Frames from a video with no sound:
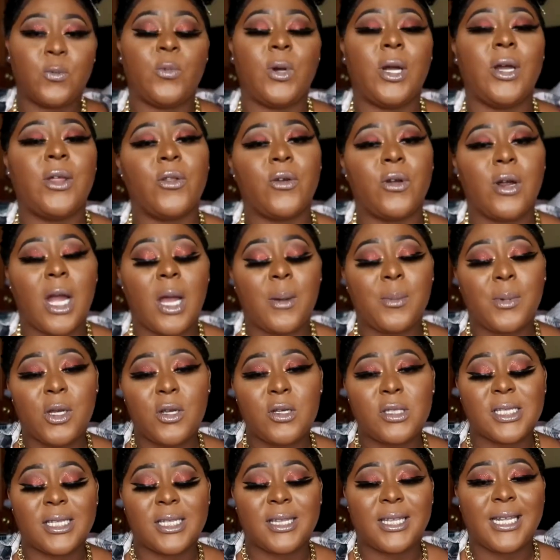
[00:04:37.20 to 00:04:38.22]
whether I'm
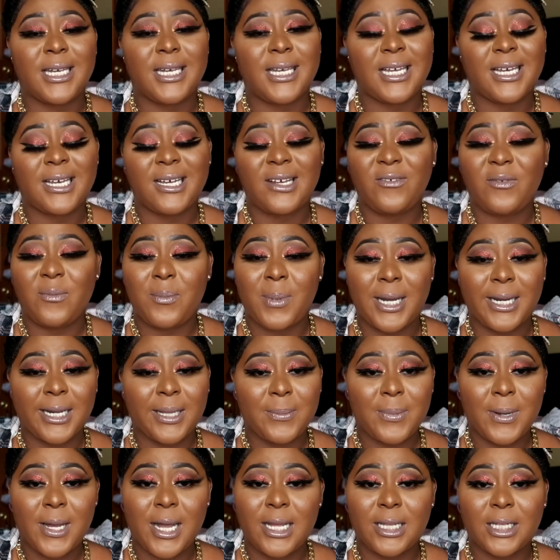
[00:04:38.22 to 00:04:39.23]
using the Dove body
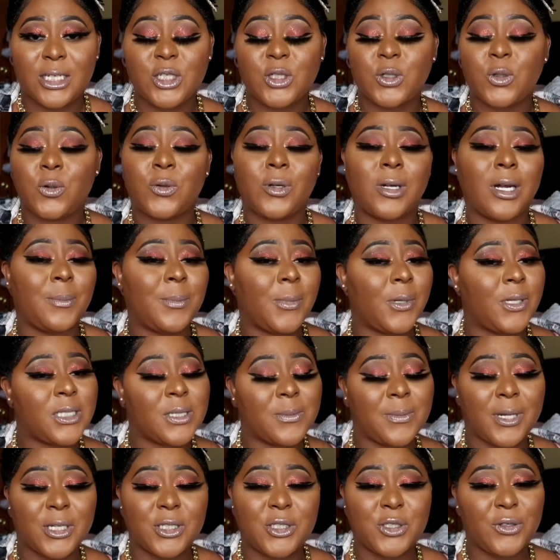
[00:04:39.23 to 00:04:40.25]
polish or I'm
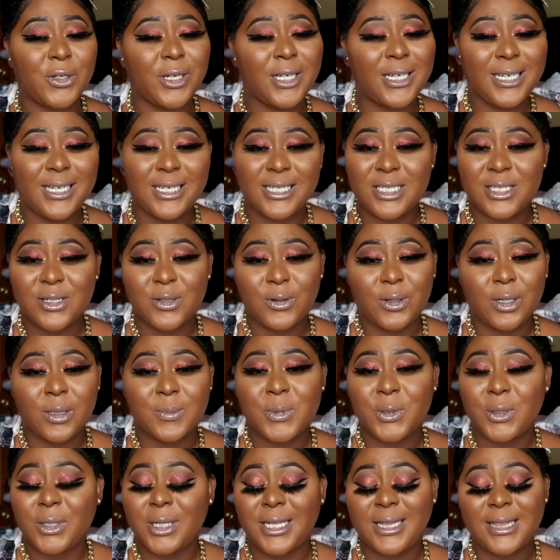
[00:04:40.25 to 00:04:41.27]
using my Tree Hut
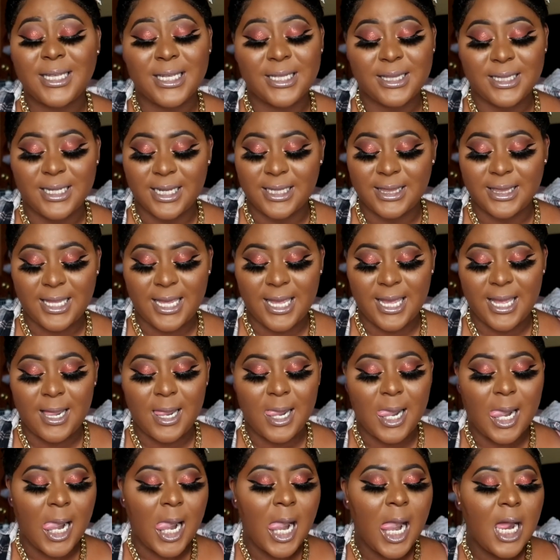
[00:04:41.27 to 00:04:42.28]
scrubs or anything like that.
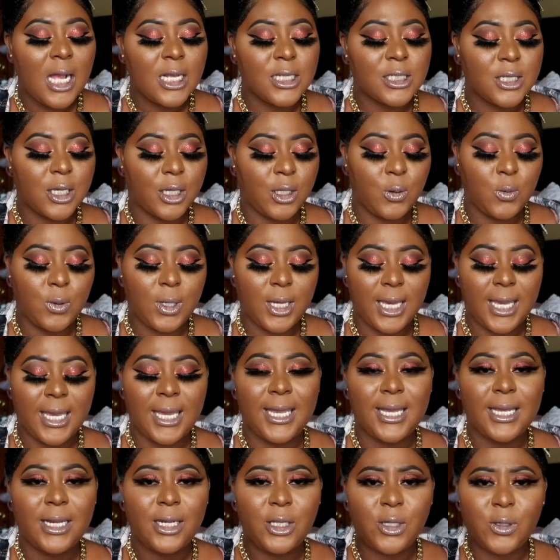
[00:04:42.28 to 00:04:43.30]
So you
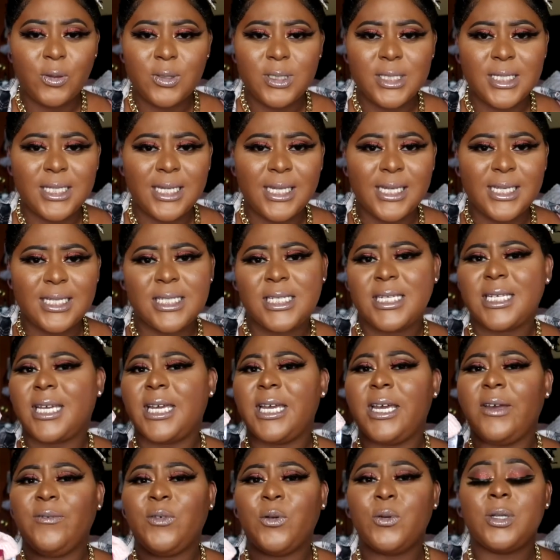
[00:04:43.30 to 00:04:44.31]
can use these to
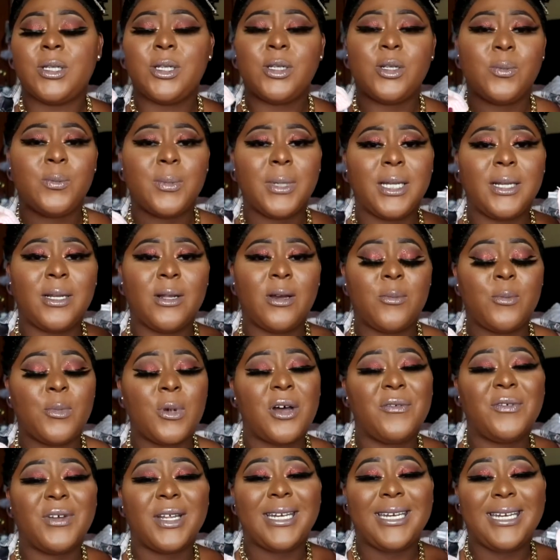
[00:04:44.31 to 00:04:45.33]
give you a little bit
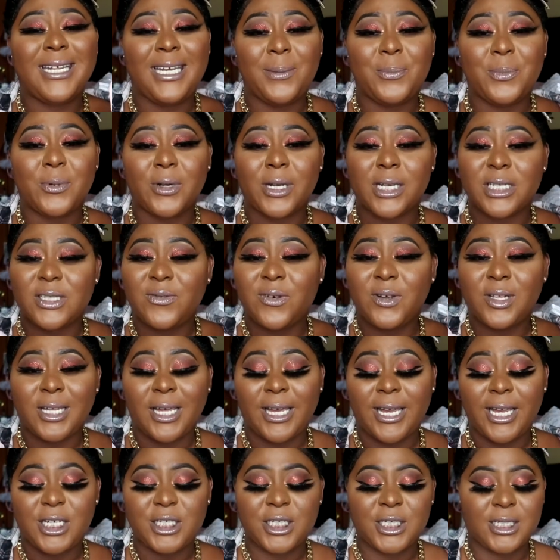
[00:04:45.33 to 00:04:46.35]
of a deeper
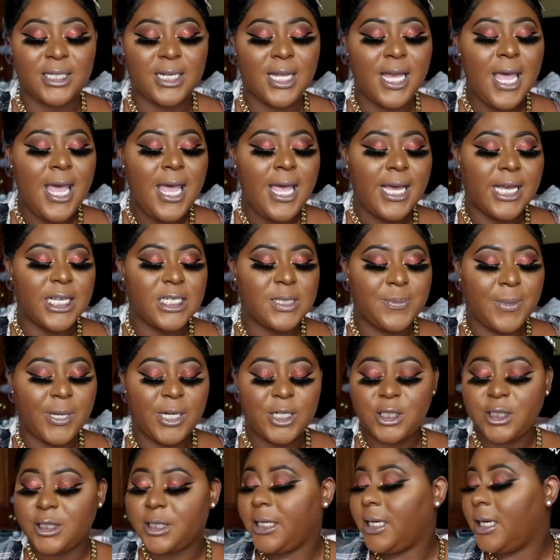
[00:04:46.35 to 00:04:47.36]
exfoliation,
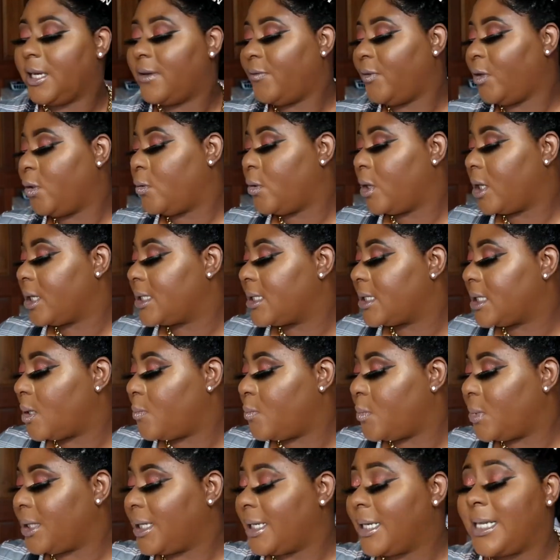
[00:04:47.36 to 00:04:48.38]
especially if you are
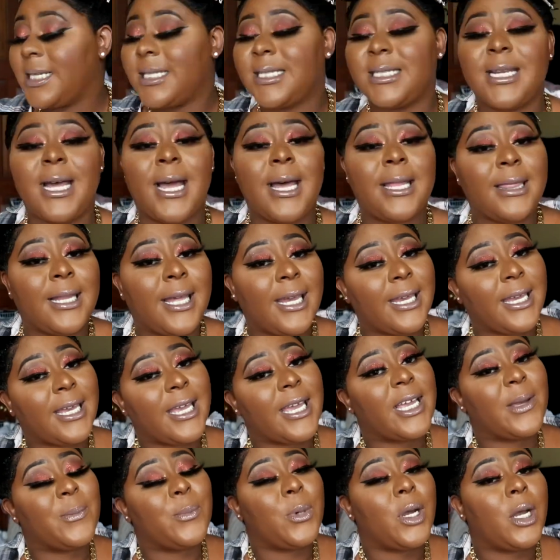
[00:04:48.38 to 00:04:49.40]
someone that does not
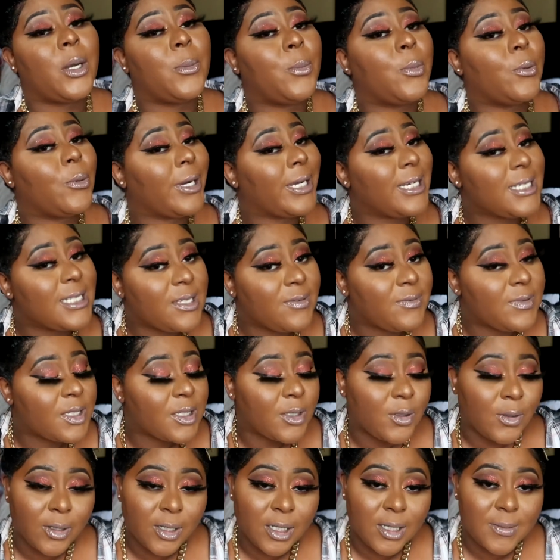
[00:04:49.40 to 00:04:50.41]
like abrasive
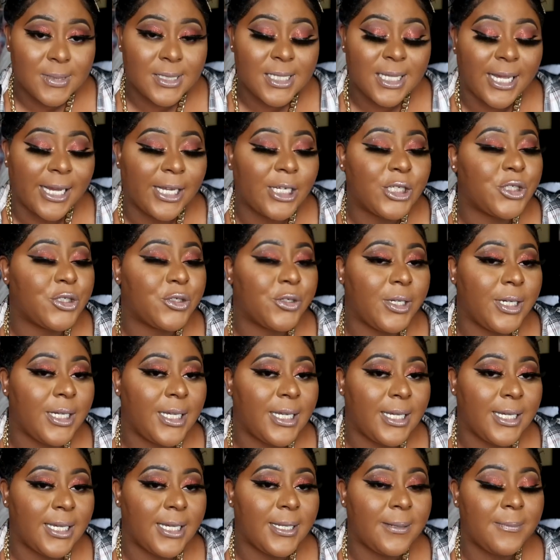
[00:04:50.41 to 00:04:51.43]
scrubs like Tree
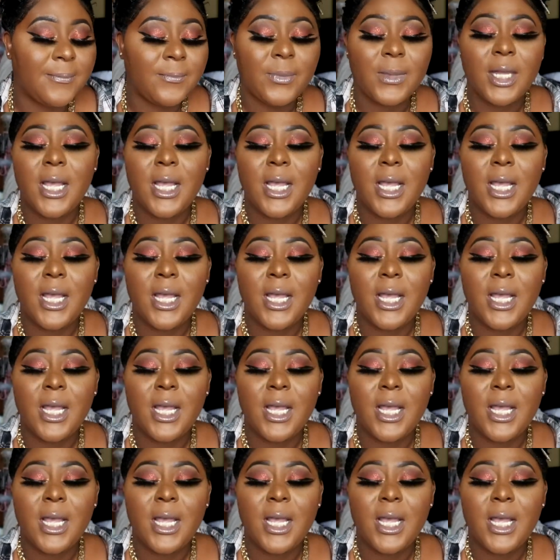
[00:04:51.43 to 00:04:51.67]
Hut